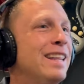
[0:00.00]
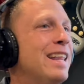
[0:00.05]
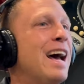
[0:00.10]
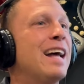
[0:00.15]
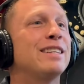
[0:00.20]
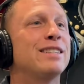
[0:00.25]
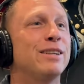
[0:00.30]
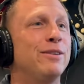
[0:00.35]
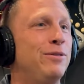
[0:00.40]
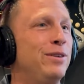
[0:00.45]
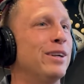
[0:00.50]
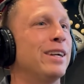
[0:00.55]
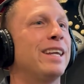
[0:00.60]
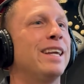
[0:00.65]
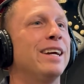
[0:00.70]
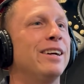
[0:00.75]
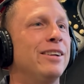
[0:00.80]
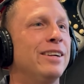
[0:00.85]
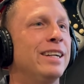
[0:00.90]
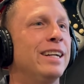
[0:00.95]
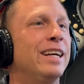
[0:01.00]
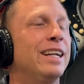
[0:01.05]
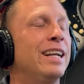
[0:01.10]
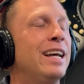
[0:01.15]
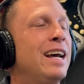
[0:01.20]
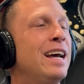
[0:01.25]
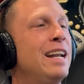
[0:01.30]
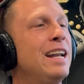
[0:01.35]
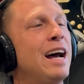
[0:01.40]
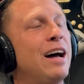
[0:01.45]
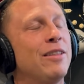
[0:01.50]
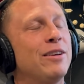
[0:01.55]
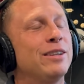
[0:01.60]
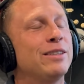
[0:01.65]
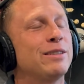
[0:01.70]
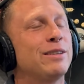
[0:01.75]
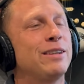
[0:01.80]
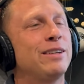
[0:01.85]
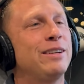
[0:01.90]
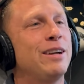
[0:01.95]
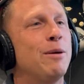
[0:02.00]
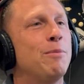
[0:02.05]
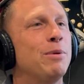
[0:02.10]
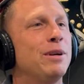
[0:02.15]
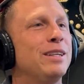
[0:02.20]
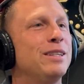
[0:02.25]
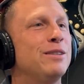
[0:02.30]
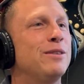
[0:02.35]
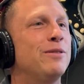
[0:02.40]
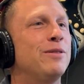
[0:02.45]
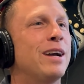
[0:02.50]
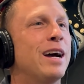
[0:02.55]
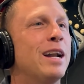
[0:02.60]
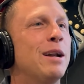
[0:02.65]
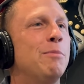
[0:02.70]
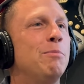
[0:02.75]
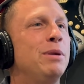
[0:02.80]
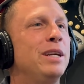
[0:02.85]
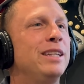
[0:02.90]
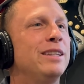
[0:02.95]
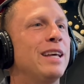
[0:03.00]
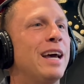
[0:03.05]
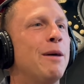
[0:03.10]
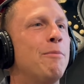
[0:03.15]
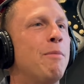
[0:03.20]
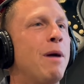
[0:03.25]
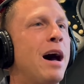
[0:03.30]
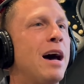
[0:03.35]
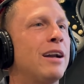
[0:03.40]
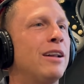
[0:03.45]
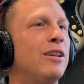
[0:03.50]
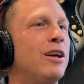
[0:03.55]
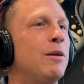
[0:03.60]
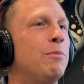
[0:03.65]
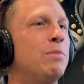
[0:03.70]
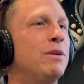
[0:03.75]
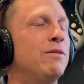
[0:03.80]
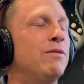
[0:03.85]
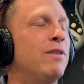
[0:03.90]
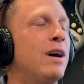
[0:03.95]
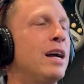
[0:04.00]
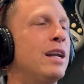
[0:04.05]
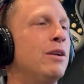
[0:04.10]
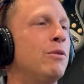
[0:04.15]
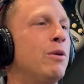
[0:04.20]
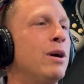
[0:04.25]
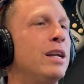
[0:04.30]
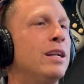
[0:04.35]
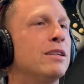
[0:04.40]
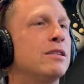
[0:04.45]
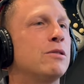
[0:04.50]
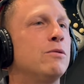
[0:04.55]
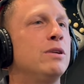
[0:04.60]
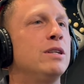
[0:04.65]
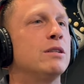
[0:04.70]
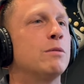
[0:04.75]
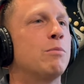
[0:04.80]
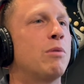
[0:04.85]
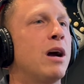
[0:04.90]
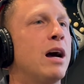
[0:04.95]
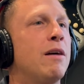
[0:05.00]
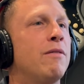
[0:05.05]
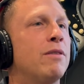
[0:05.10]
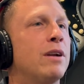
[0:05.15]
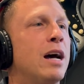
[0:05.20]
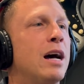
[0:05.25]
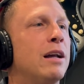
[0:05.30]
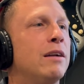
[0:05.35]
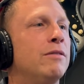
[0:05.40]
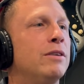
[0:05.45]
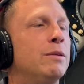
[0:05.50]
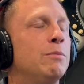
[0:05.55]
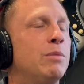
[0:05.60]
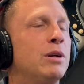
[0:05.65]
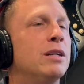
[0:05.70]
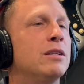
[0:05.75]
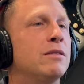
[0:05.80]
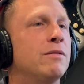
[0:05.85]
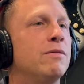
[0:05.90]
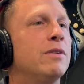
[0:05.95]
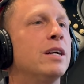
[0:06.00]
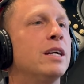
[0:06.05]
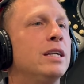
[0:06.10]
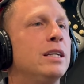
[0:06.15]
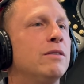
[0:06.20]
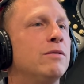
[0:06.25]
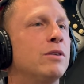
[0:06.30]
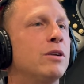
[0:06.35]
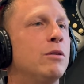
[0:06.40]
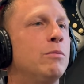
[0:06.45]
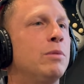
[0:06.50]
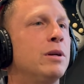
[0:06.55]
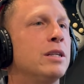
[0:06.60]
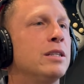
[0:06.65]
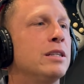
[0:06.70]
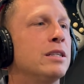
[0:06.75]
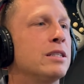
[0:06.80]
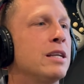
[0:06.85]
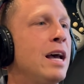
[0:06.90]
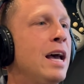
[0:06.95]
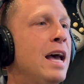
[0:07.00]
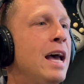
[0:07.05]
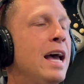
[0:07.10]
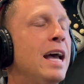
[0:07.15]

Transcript: And that's if you're killing it. Now, there's companies who kind of beat that model up and find a way to squeeze a profit out of it, but it's a very difficult business.